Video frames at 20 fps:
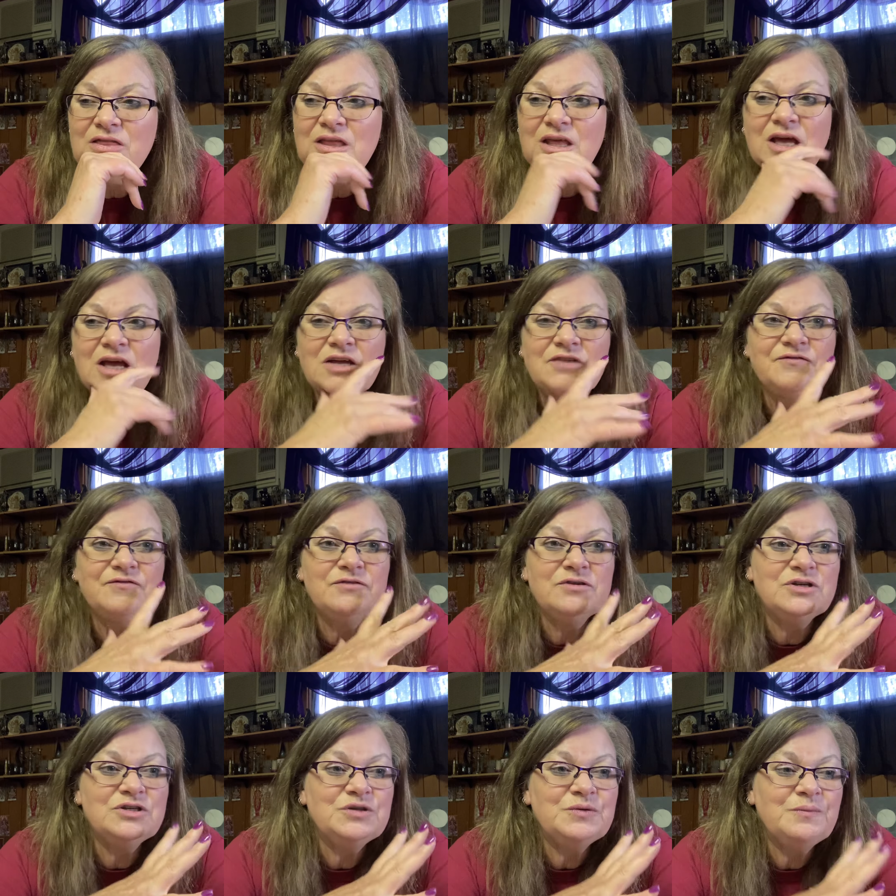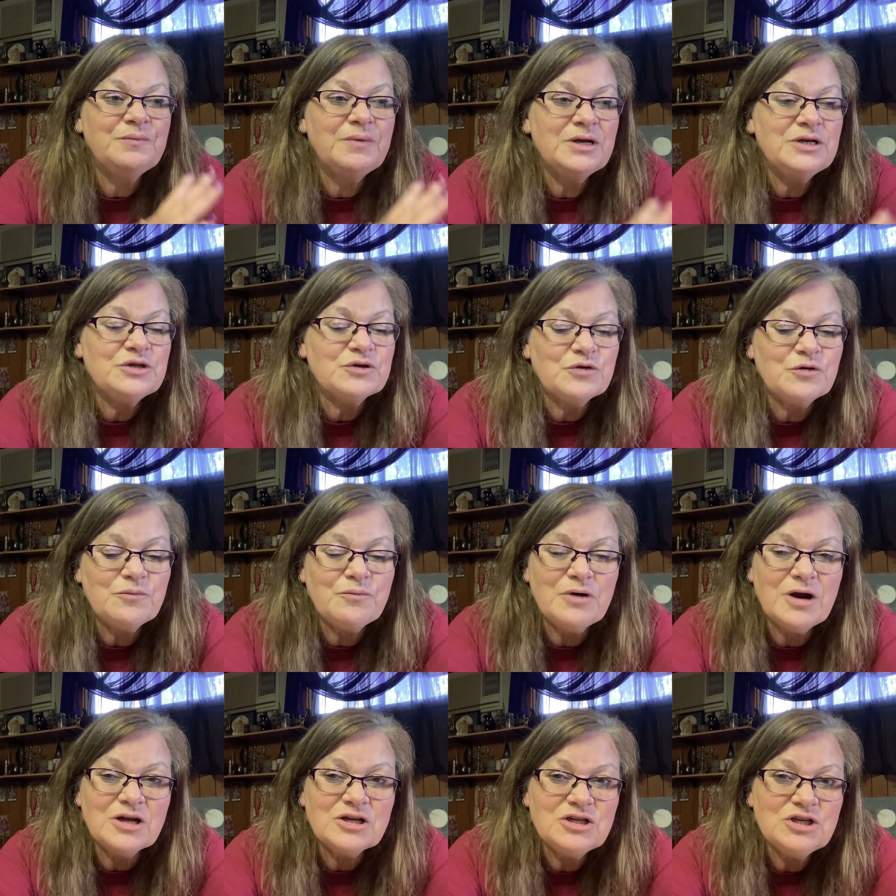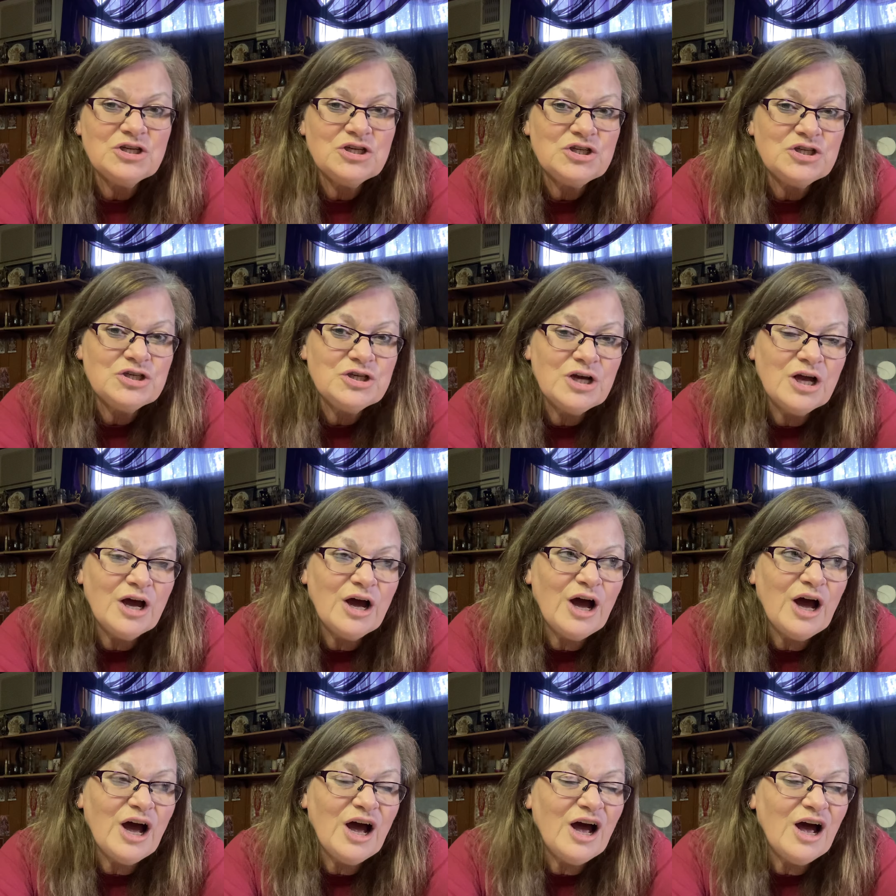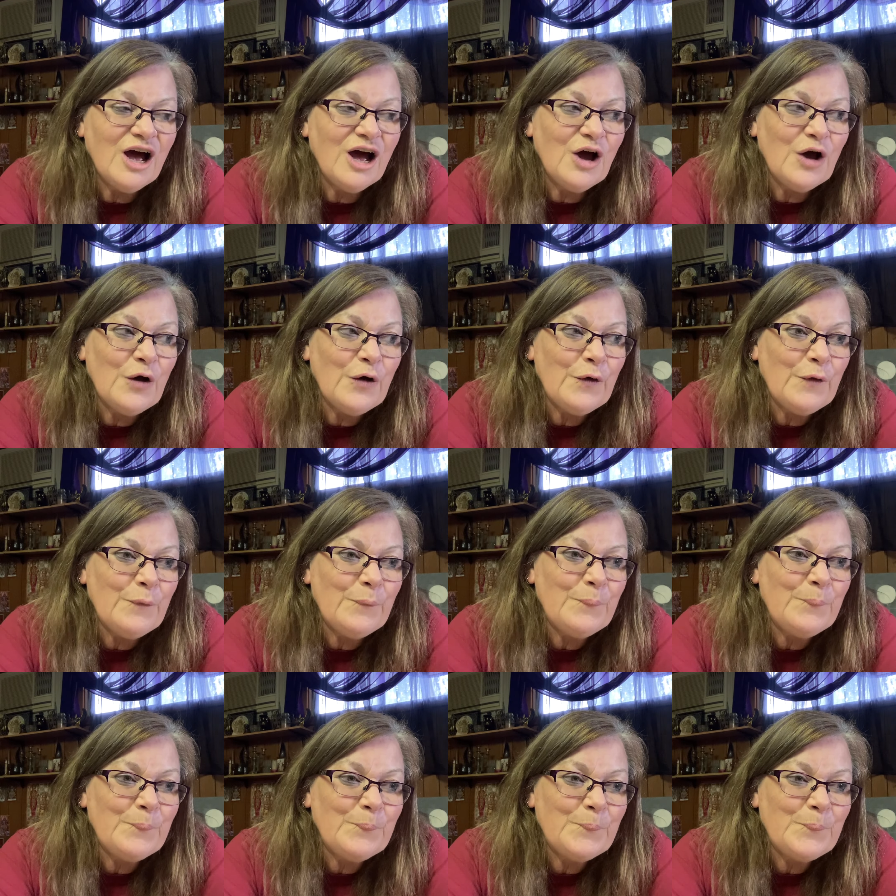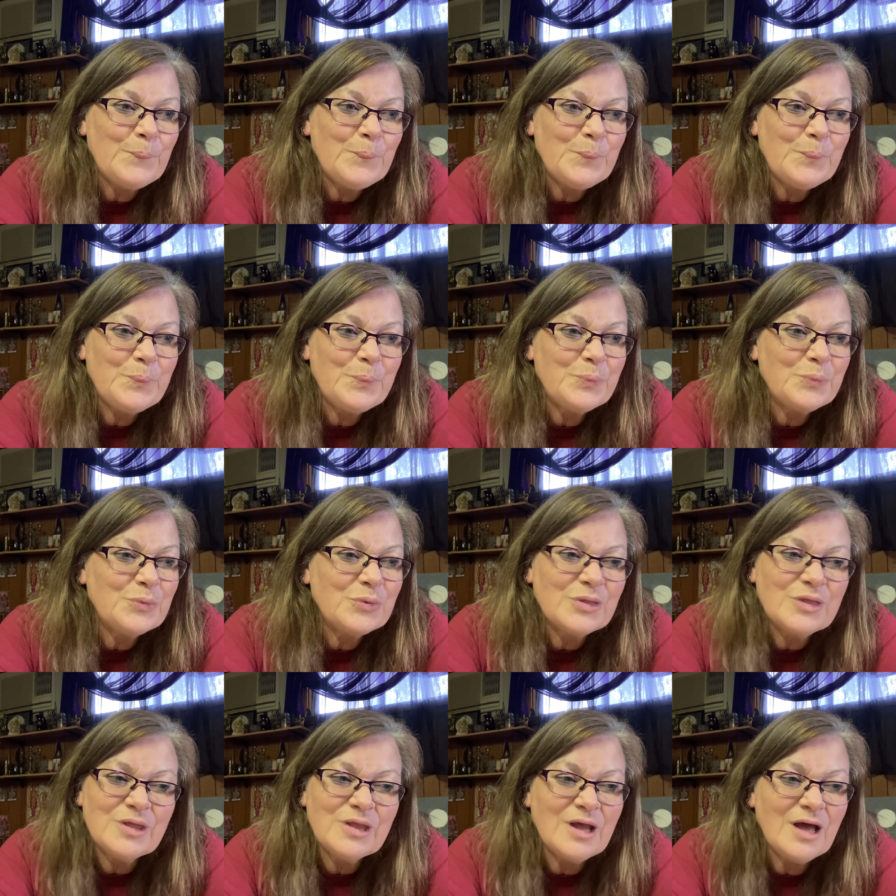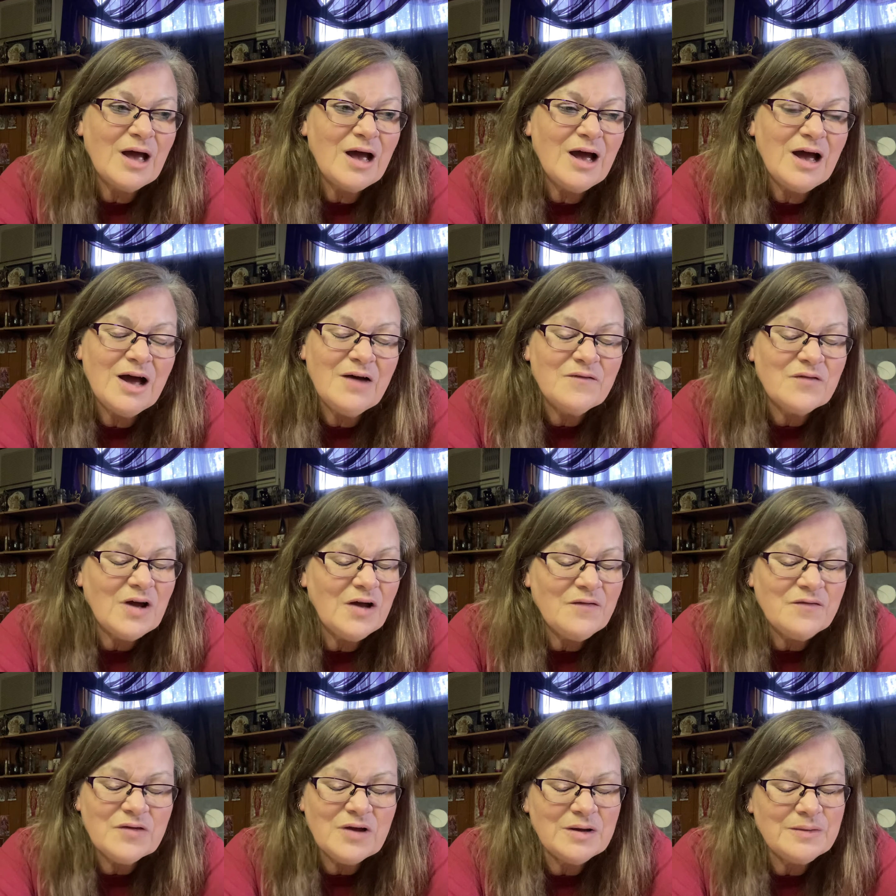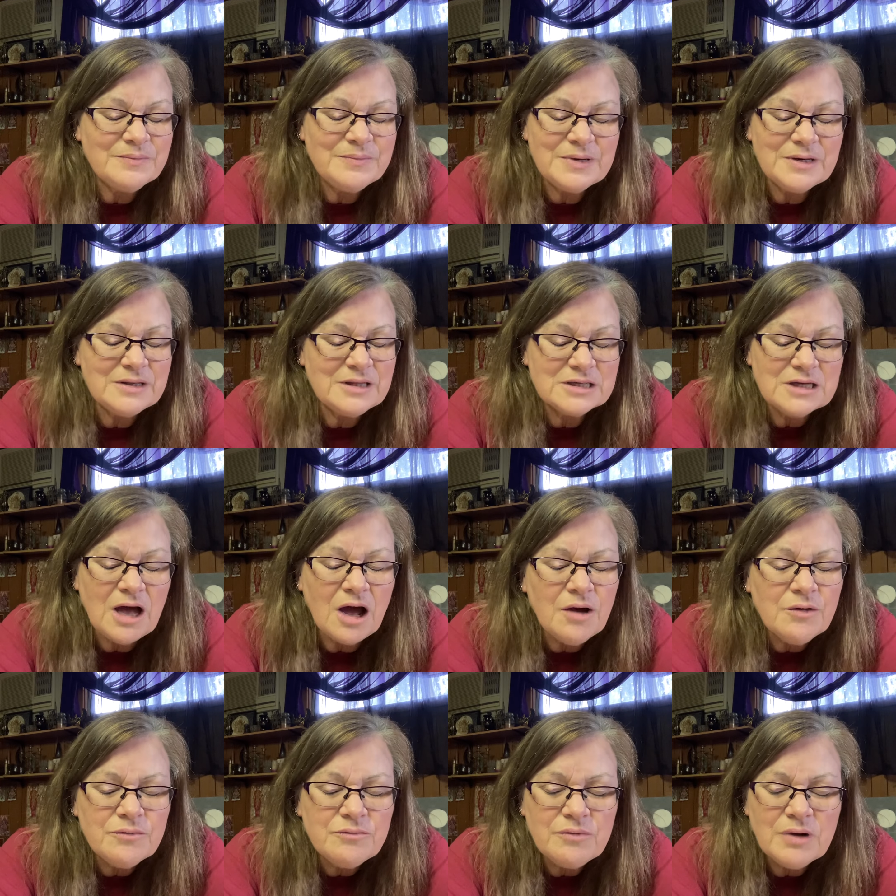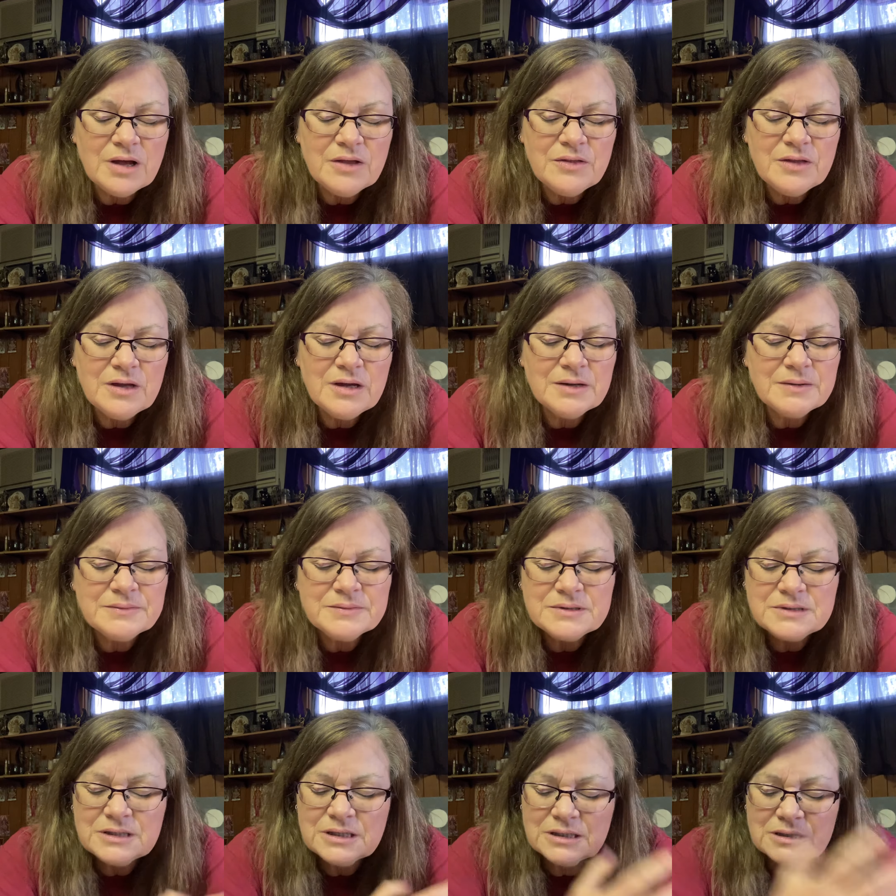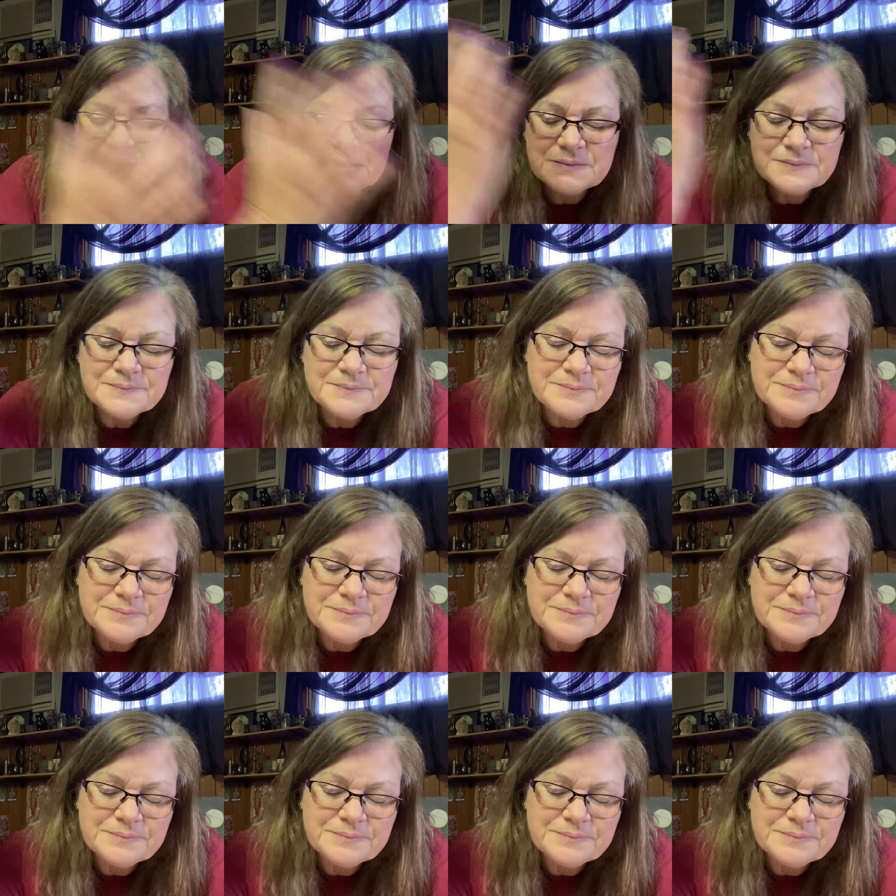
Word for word: the average magical practitioner, Um, no, I've, I've got better things. I would rather just